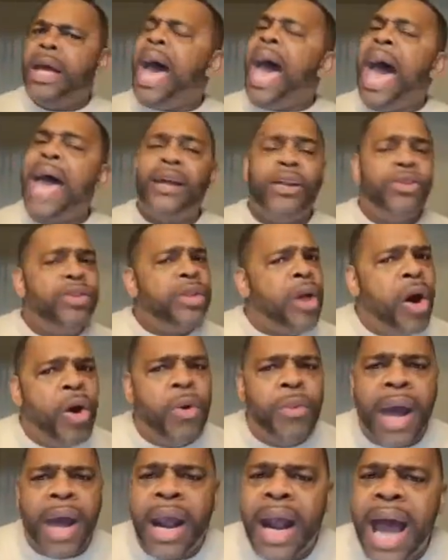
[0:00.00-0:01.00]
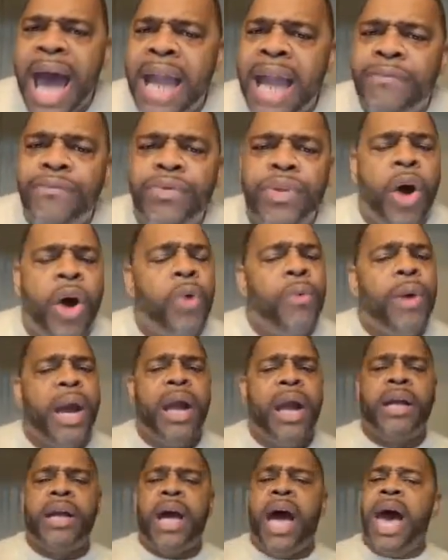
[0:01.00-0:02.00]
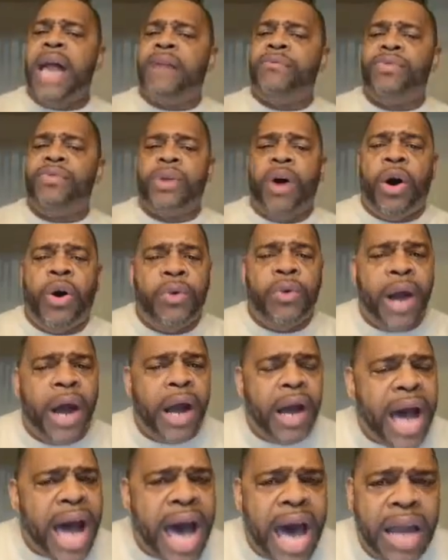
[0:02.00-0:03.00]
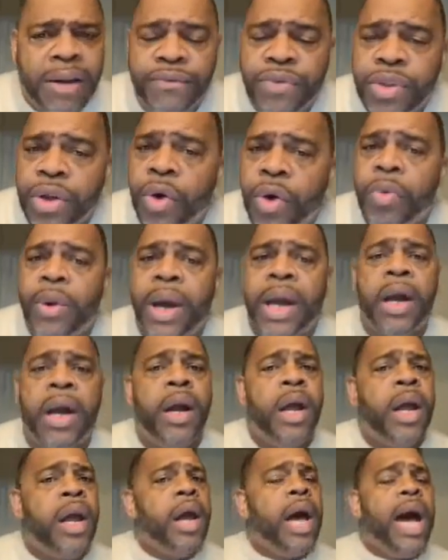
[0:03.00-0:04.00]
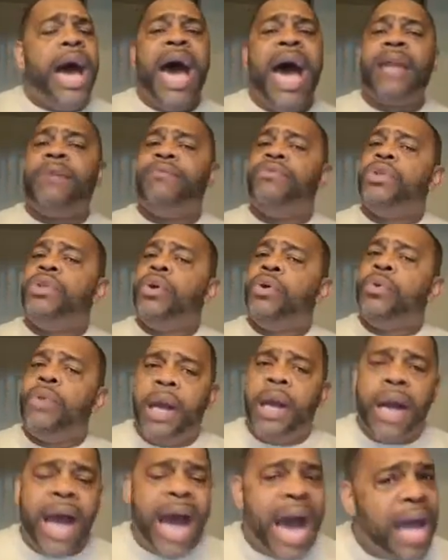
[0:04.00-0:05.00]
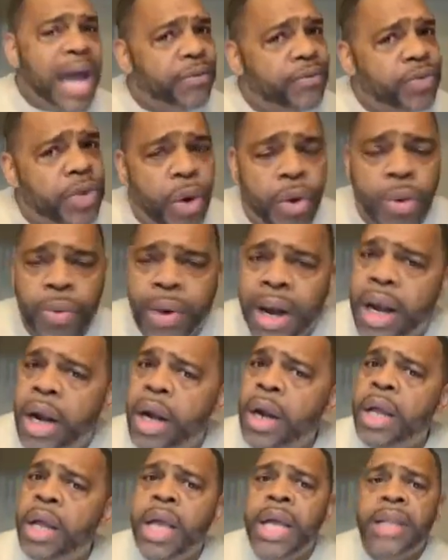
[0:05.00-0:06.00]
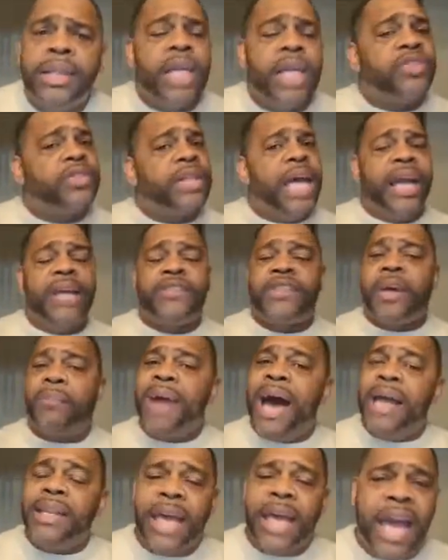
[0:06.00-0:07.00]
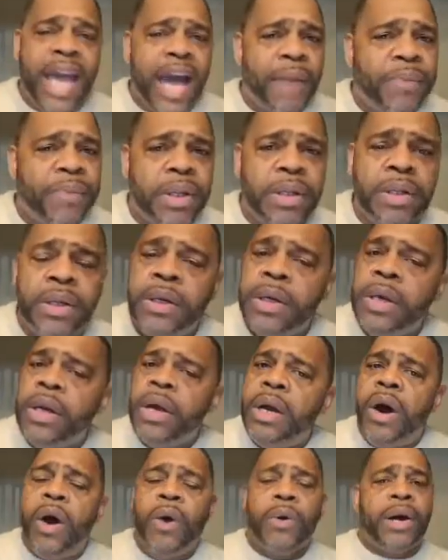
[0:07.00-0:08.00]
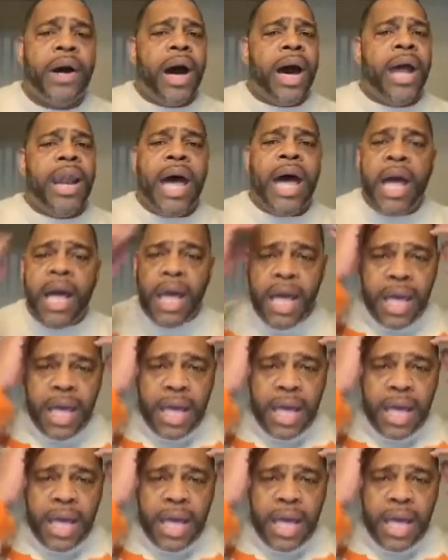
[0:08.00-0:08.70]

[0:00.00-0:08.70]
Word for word: Out of nowhere. Out of nowhere. Out of nowhere. Out of nowhere. Out of nowhere. Out of nowhere. This thing is about to happen. Oh, God.